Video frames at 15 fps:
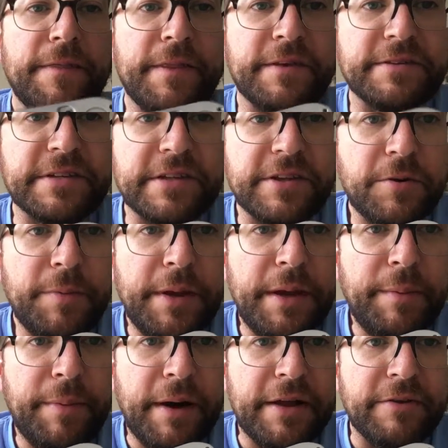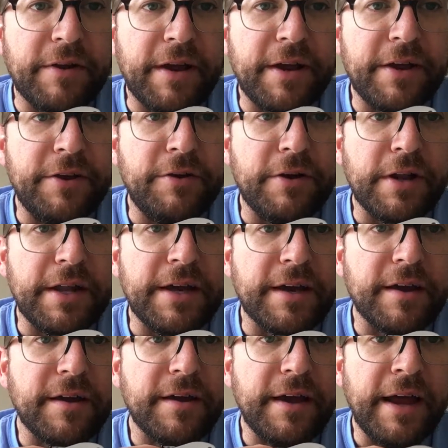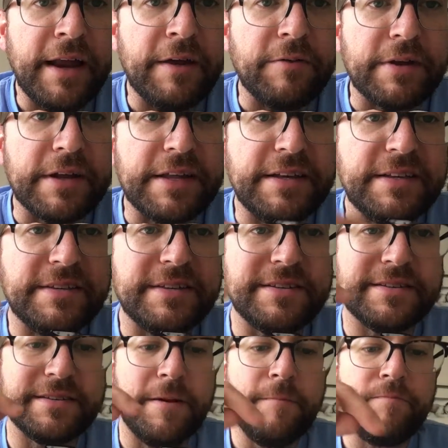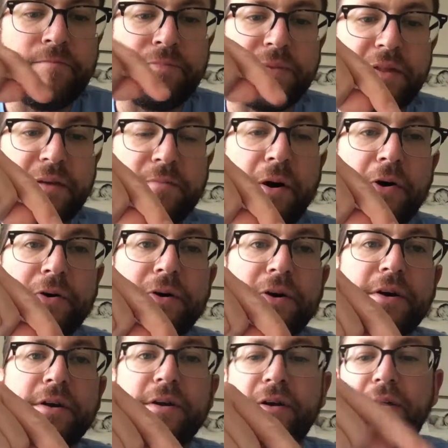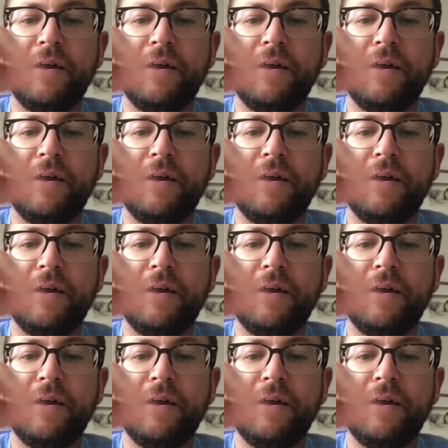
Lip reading: there's a little bitty button right here you click, and it releases the motor,